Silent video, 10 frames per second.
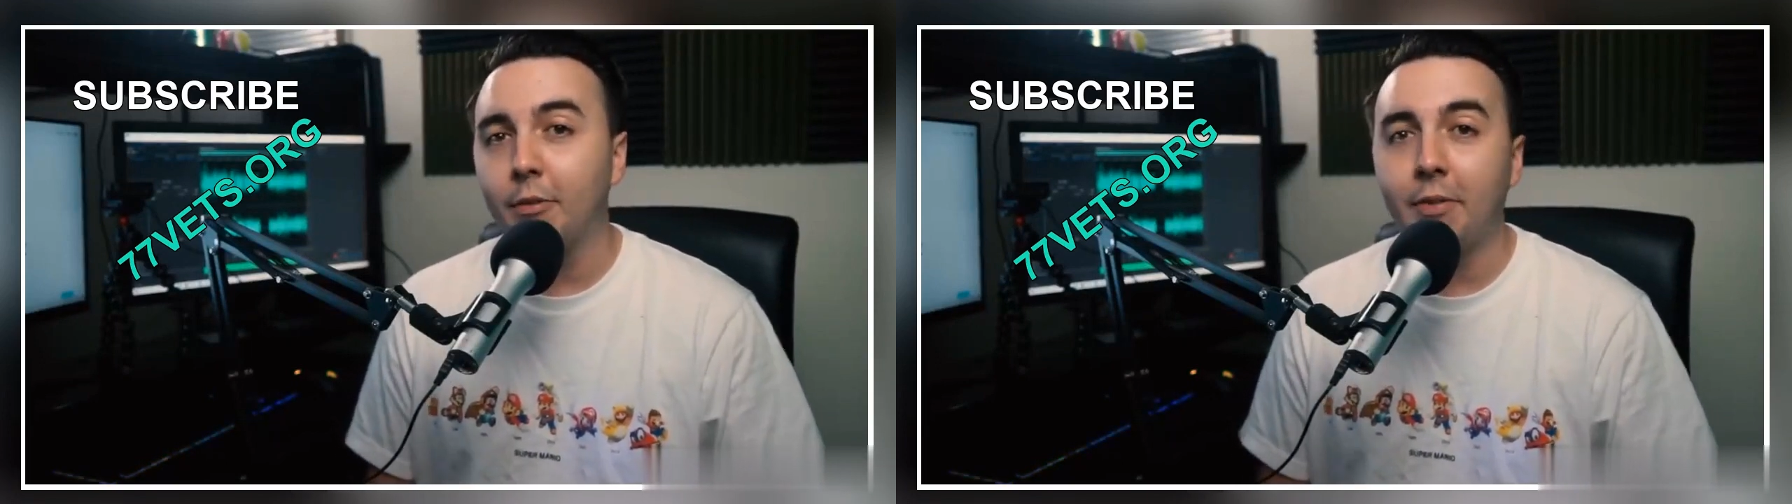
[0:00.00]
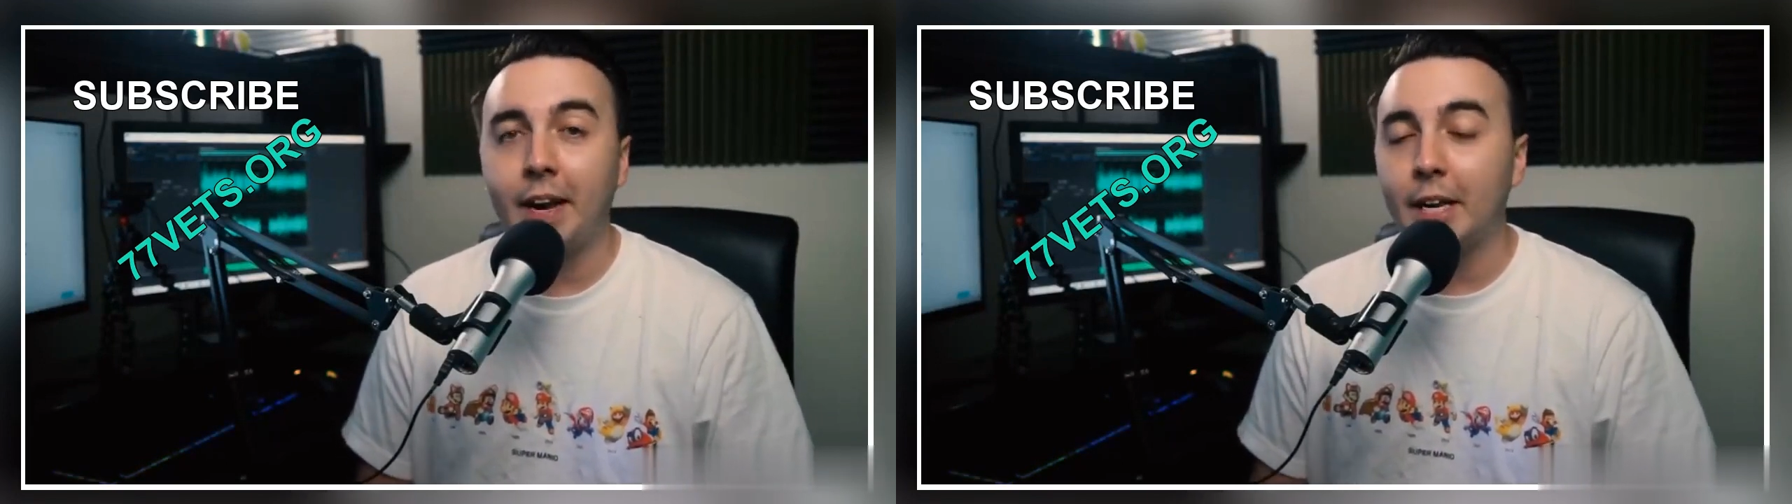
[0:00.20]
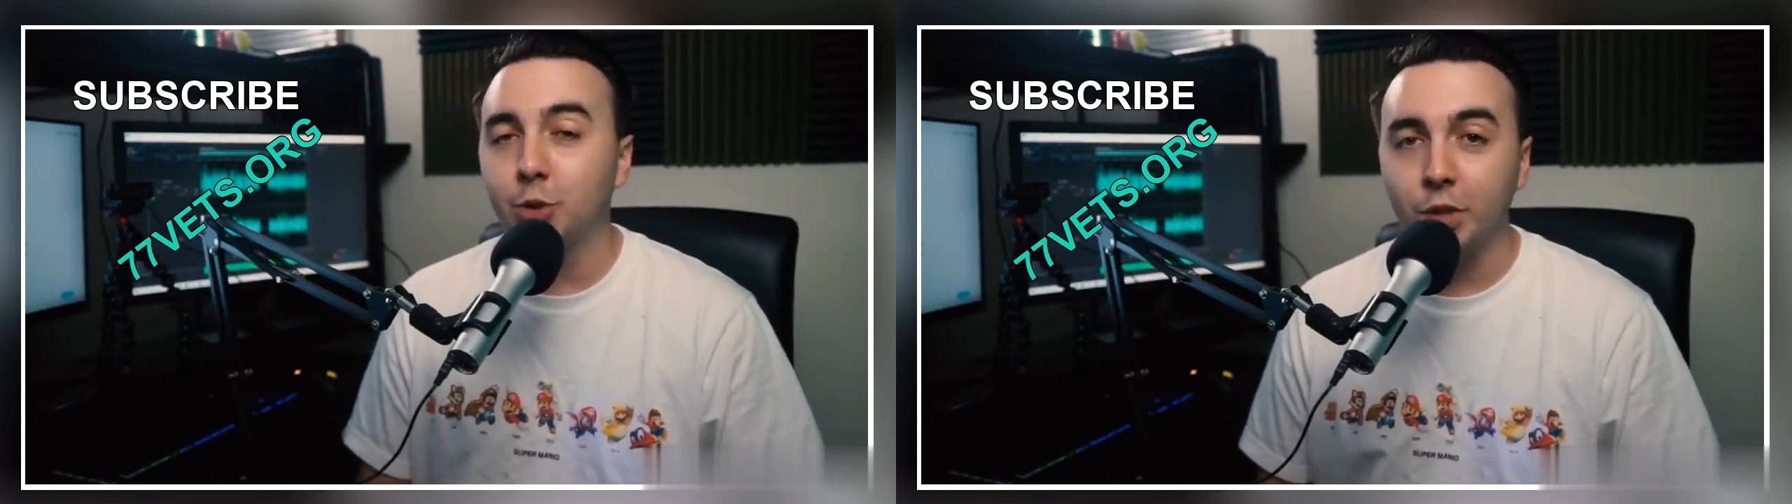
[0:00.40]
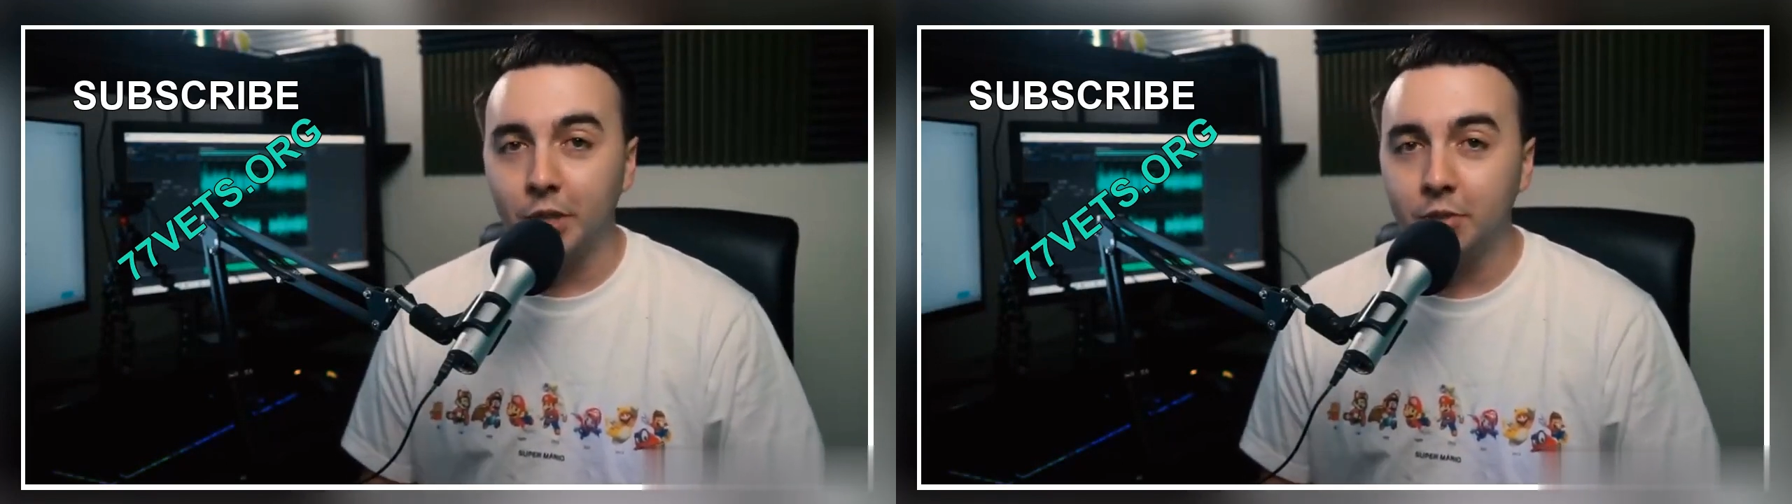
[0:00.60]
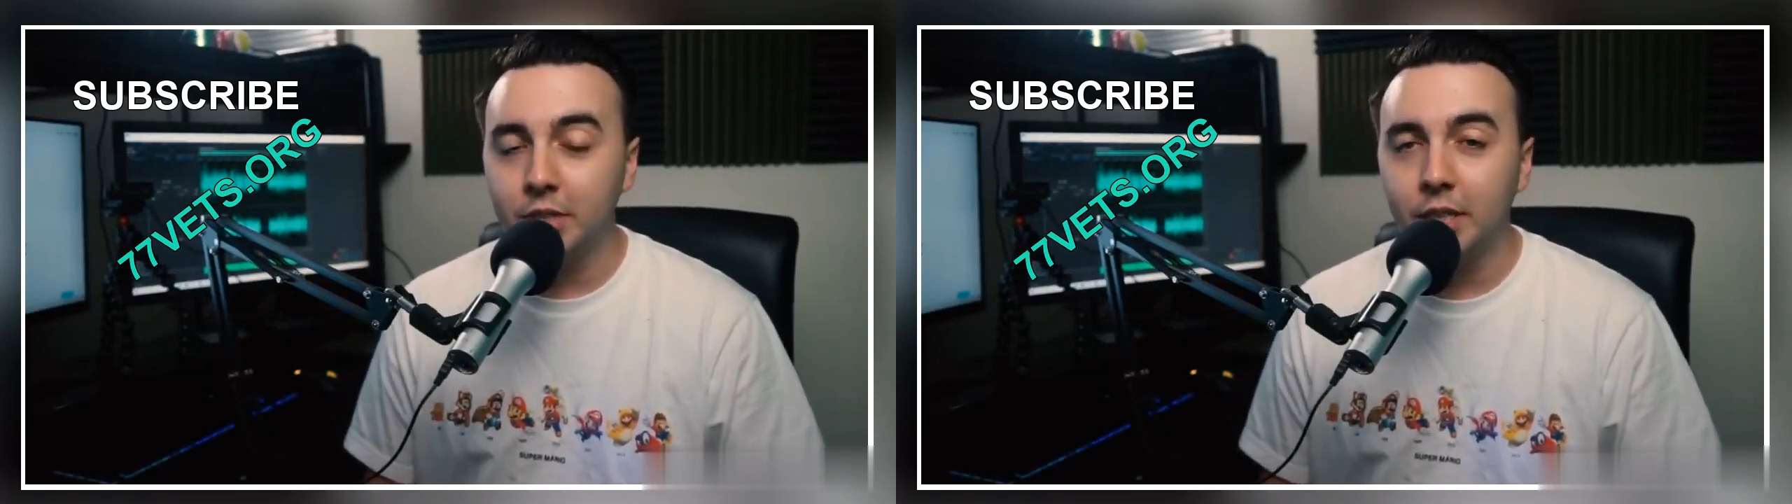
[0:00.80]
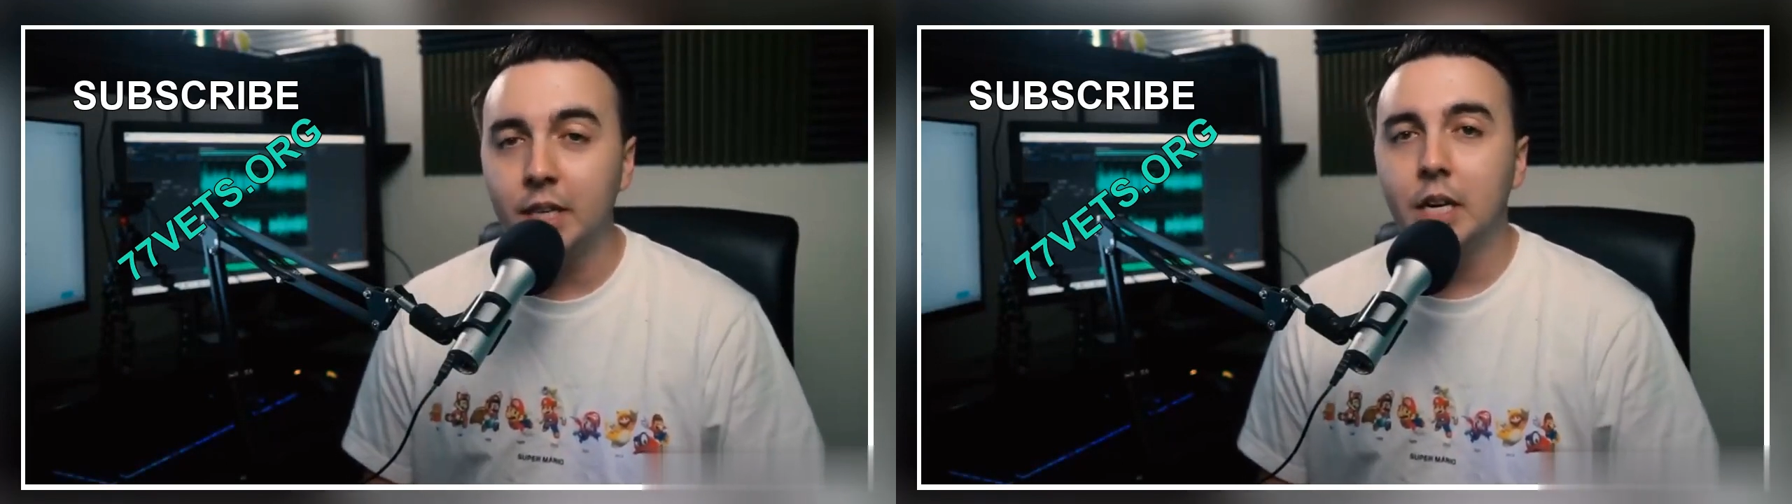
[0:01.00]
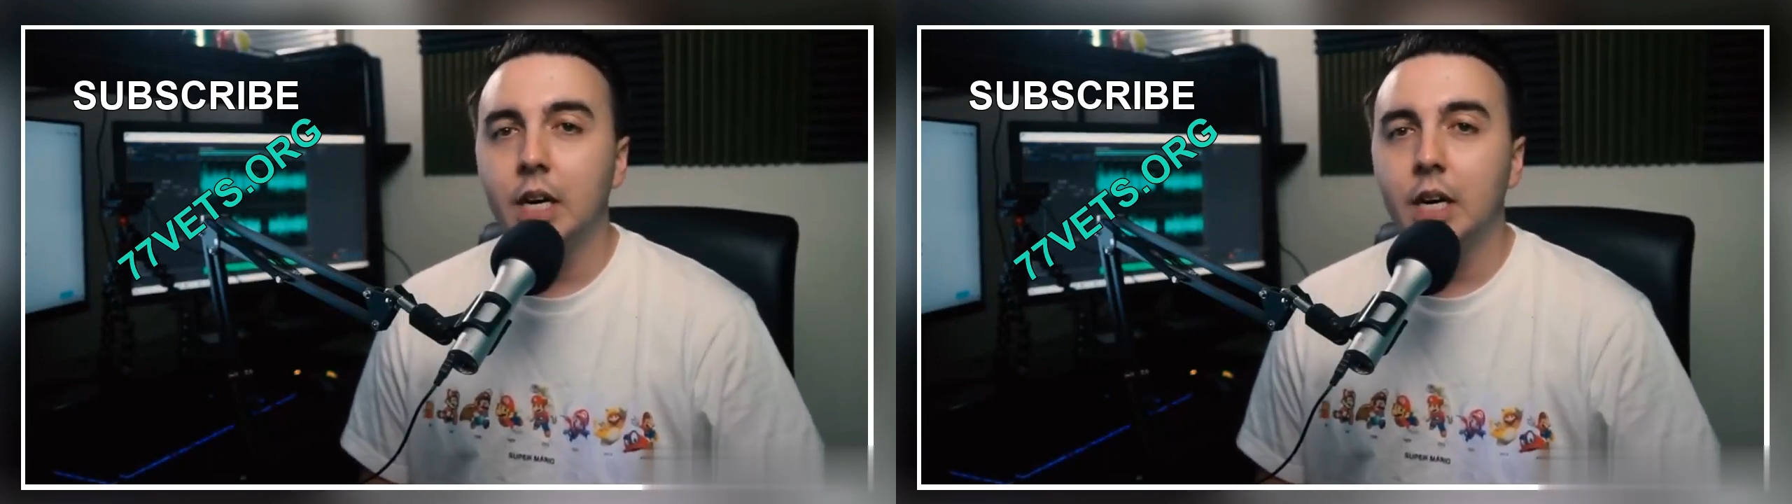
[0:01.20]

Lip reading: for financial literacy.